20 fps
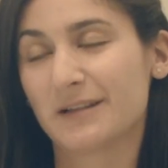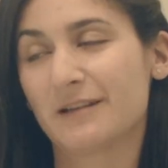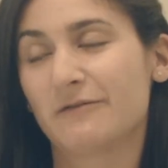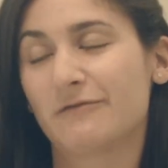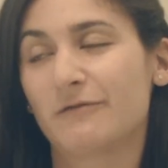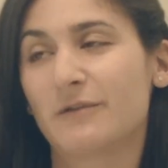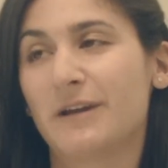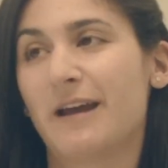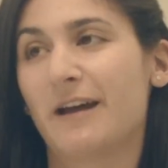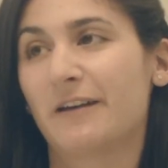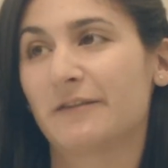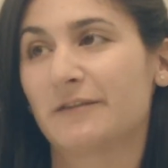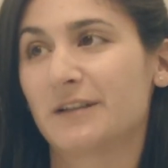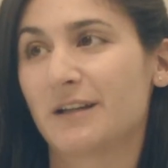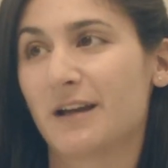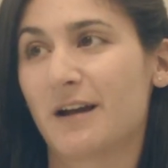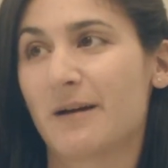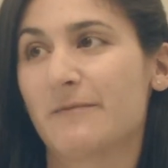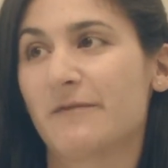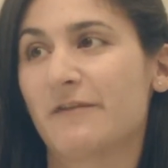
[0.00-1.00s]
If we have to
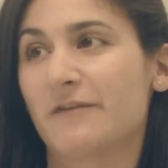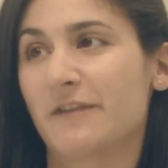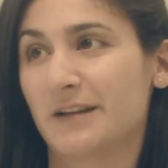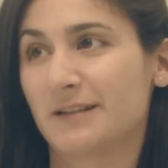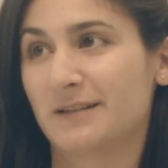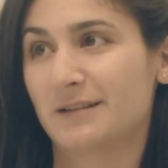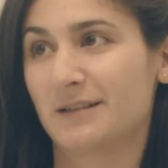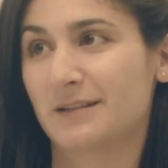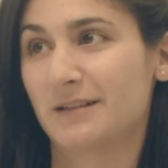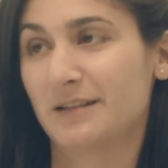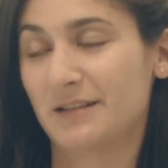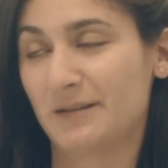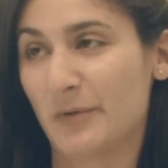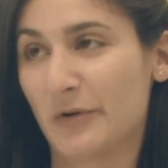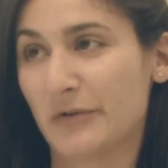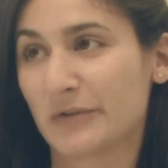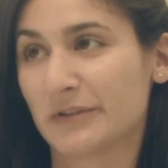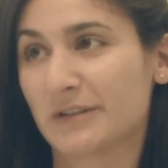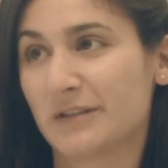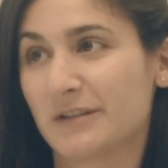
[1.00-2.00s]
come fix the
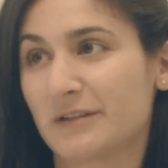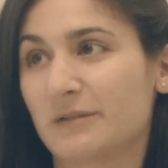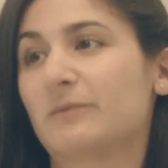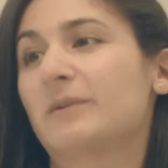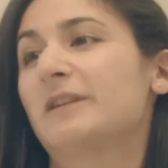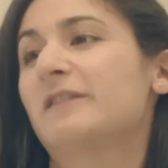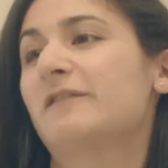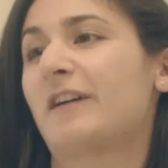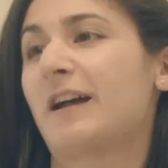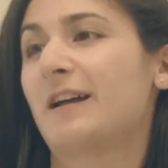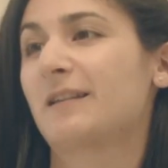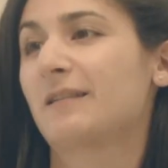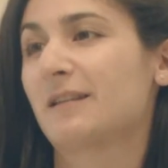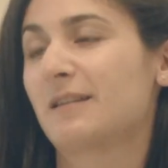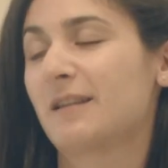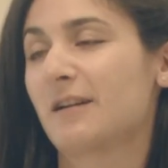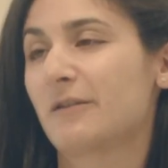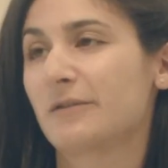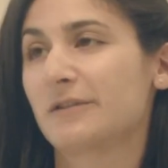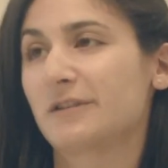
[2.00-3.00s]
disposal and we find
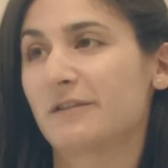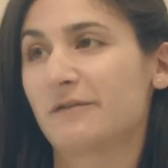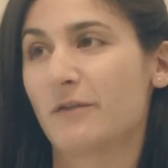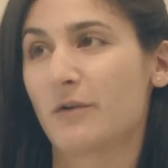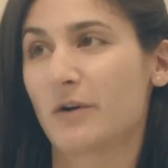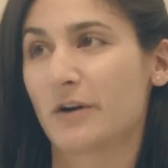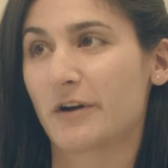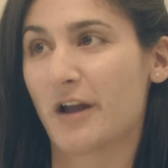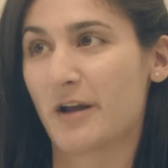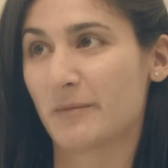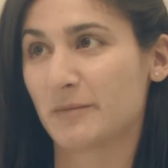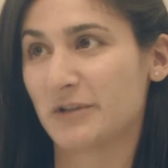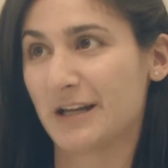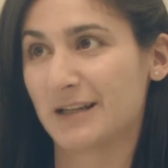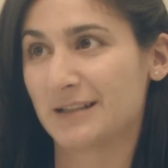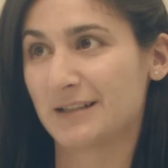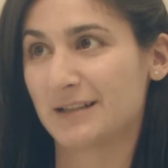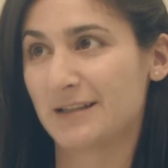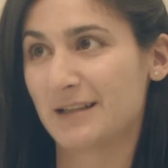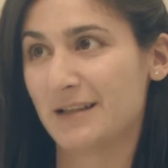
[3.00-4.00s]
that there was a foreign
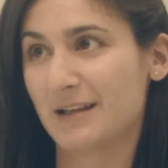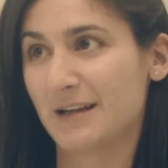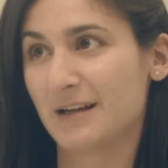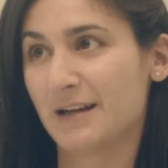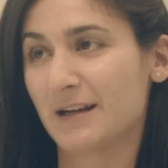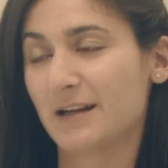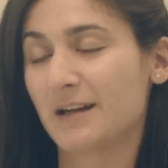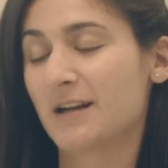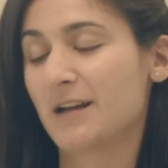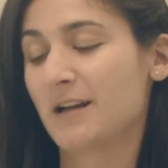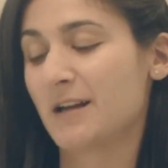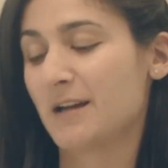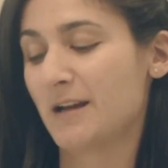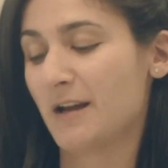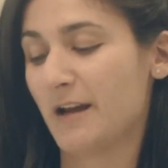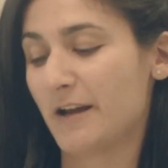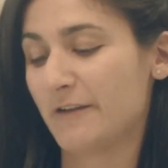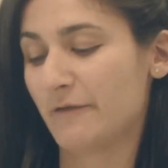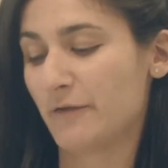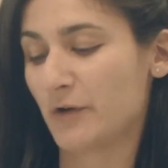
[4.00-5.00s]
object in there,
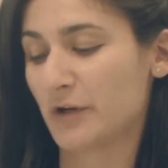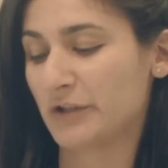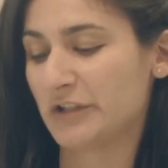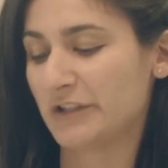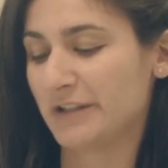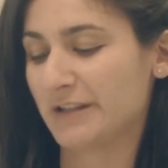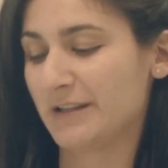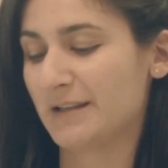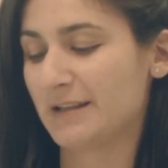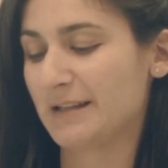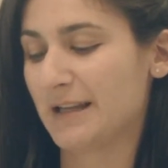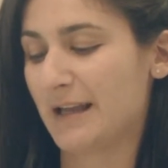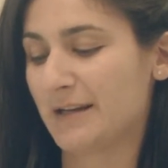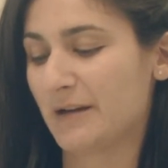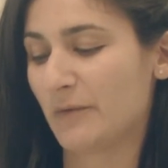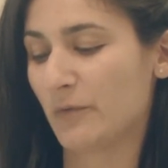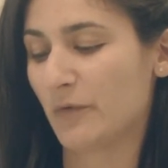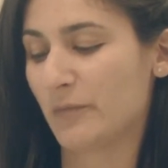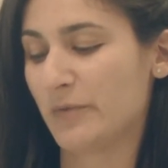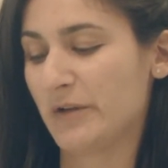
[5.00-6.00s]
unfortunately the
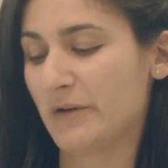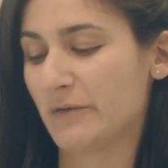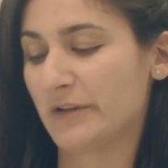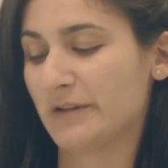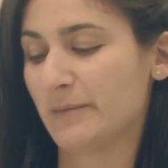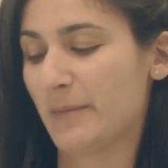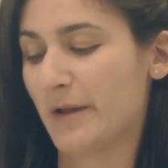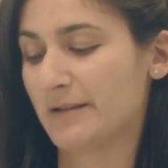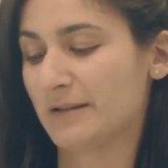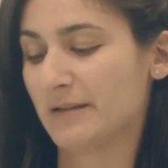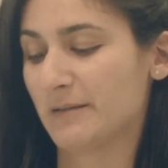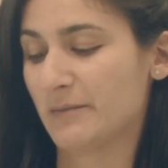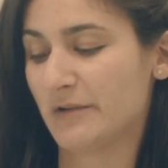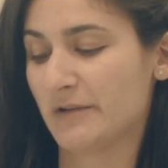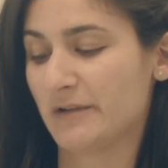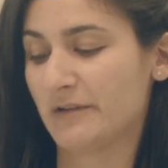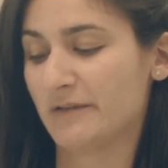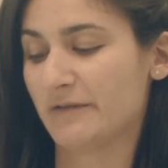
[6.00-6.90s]
tenant will be responsible